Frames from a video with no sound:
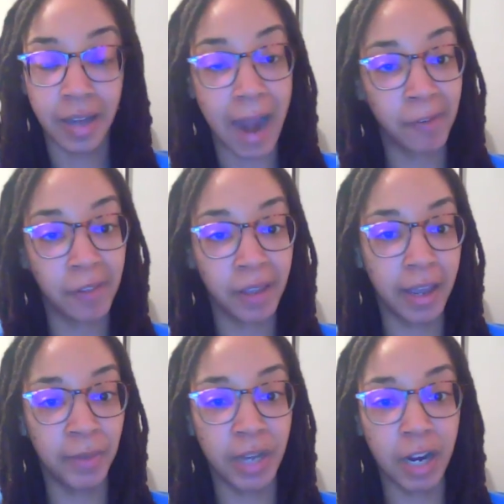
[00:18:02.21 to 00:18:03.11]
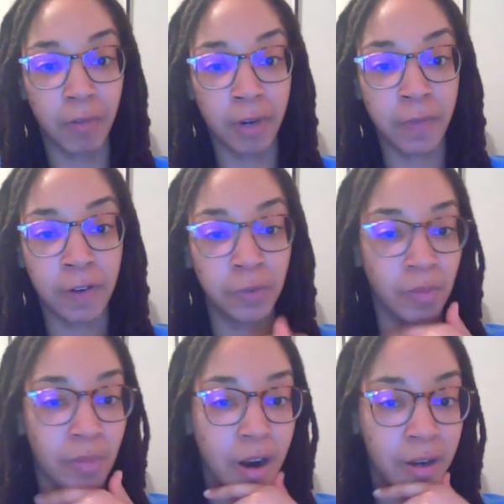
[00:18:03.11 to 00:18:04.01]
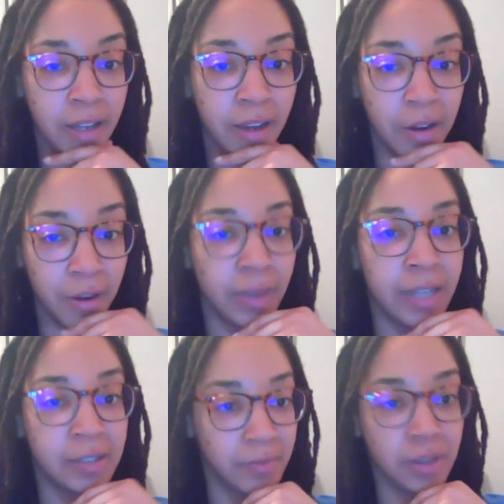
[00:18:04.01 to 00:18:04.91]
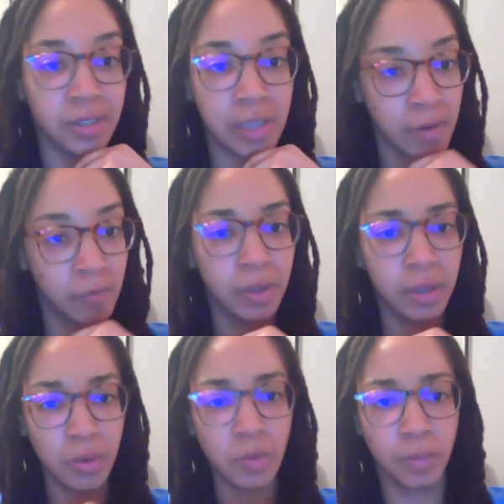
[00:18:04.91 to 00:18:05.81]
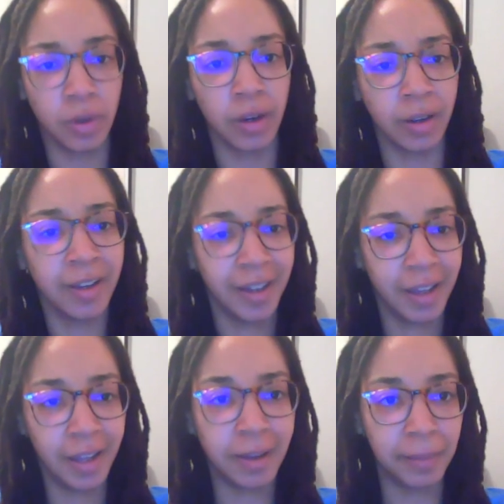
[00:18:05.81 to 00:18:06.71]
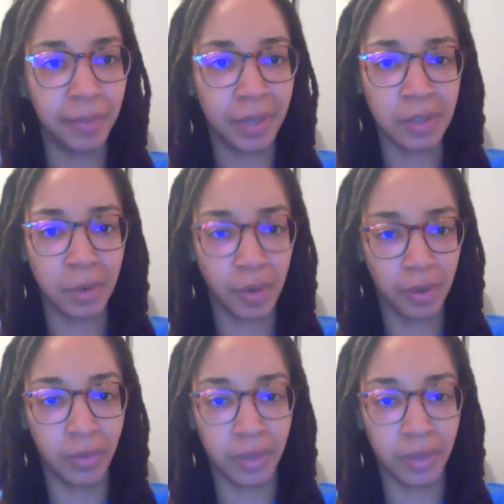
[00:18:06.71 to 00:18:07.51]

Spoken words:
After the game, Doc Rivers remarked that, that's the first time I've really used Brook in that blitzing role.